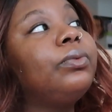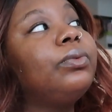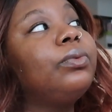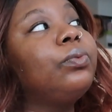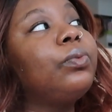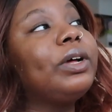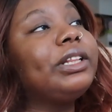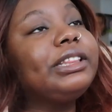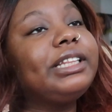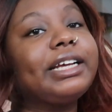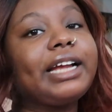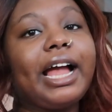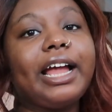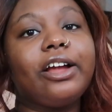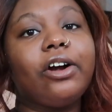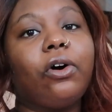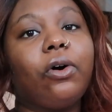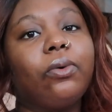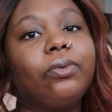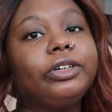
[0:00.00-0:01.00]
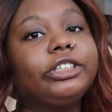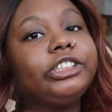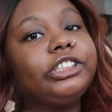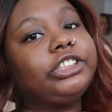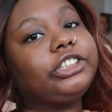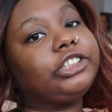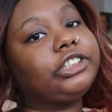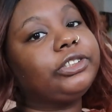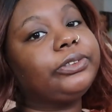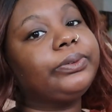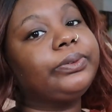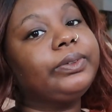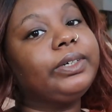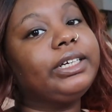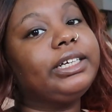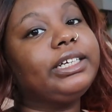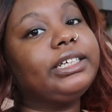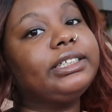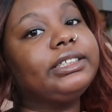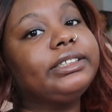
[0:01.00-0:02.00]
One thing I always do
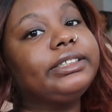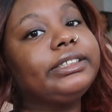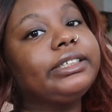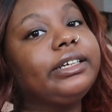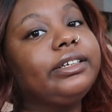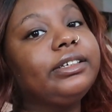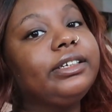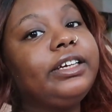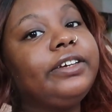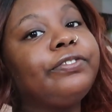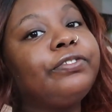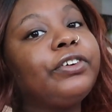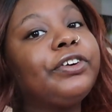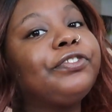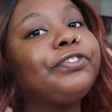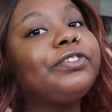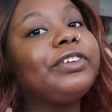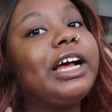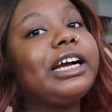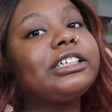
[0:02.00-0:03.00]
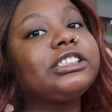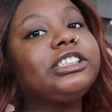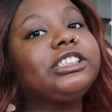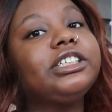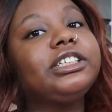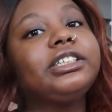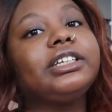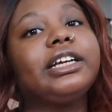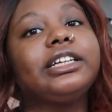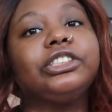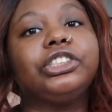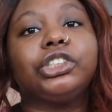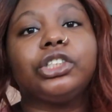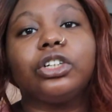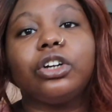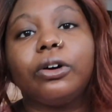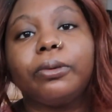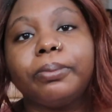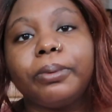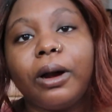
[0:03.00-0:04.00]
is leave reflection and
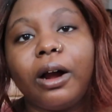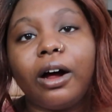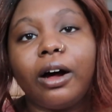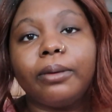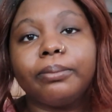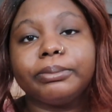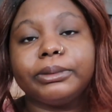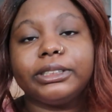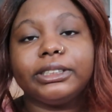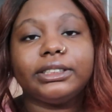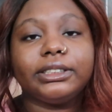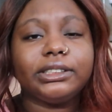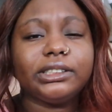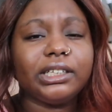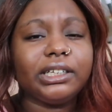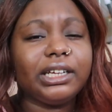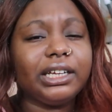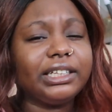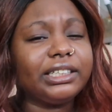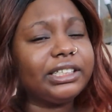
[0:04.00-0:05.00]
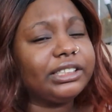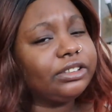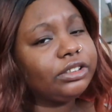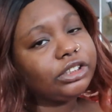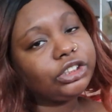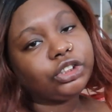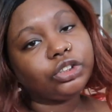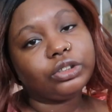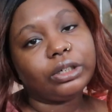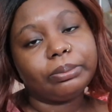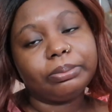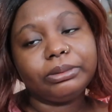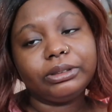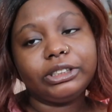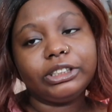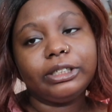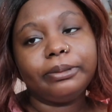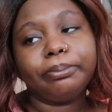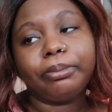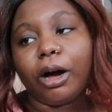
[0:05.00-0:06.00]
journal prompts in the
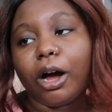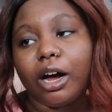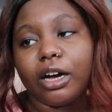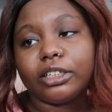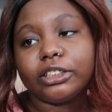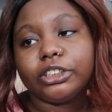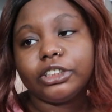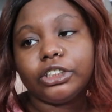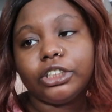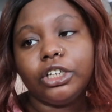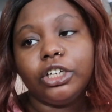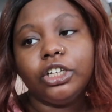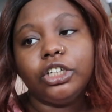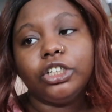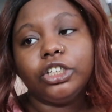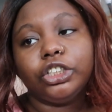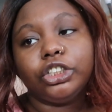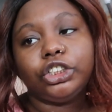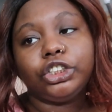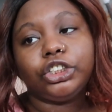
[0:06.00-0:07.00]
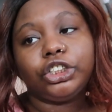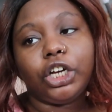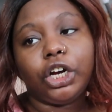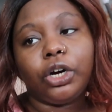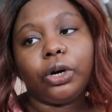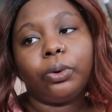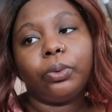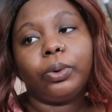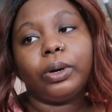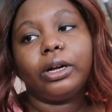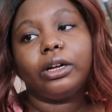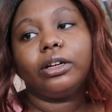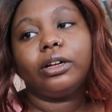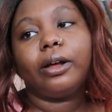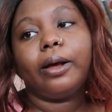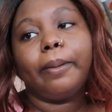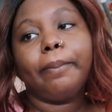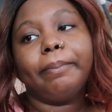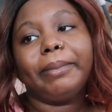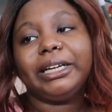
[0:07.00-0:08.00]
description box. So
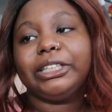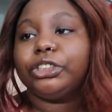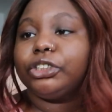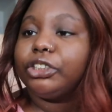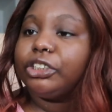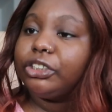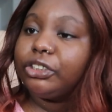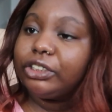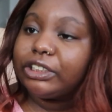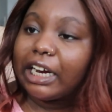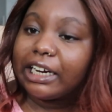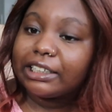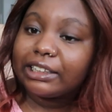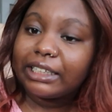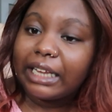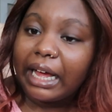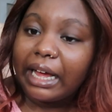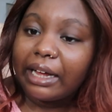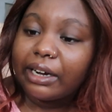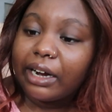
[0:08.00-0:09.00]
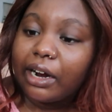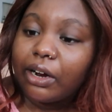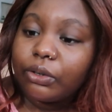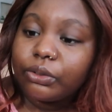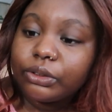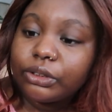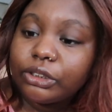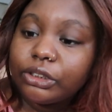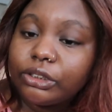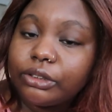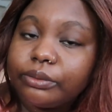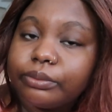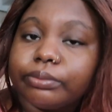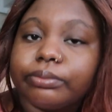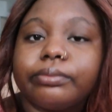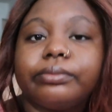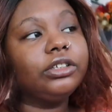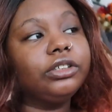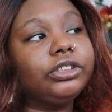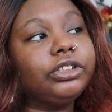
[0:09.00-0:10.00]
make sure you check that out
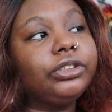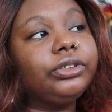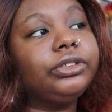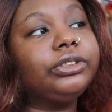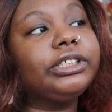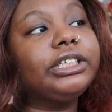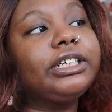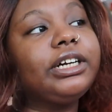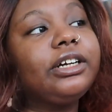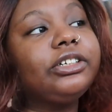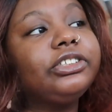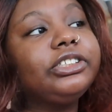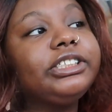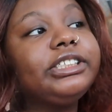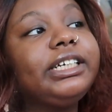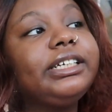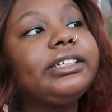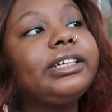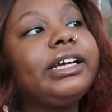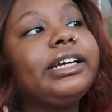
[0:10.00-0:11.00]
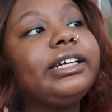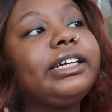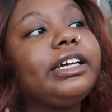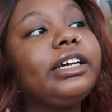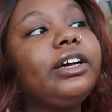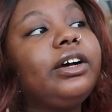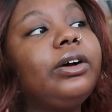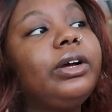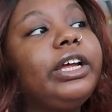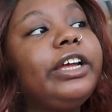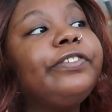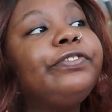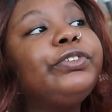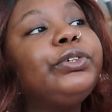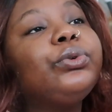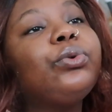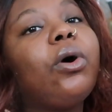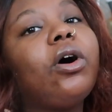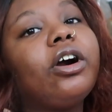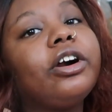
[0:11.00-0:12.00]
so you can understand, like, if
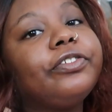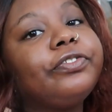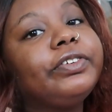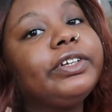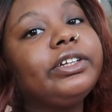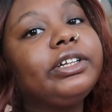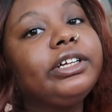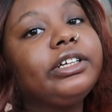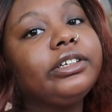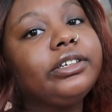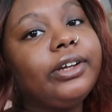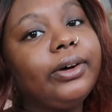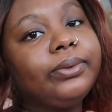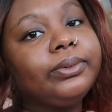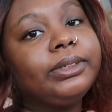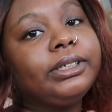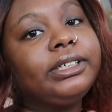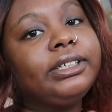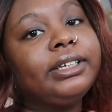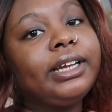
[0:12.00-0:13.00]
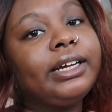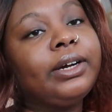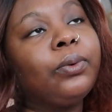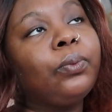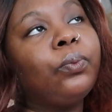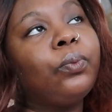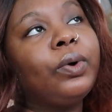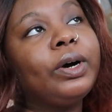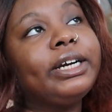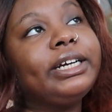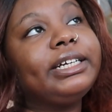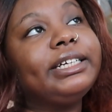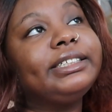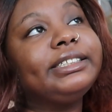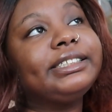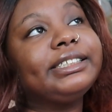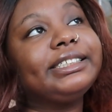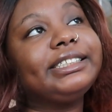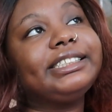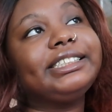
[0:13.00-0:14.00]
you are feeling lonely, like, what
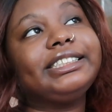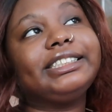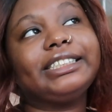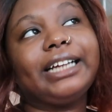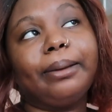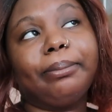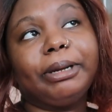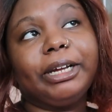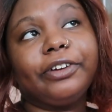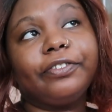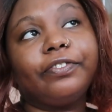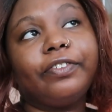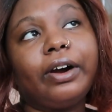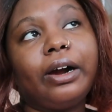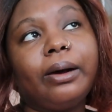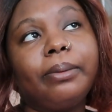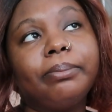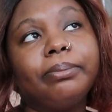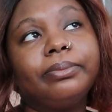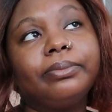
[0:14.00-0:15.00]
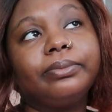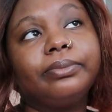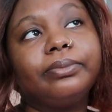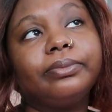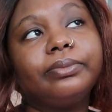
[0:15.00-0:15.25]
is it stemming from?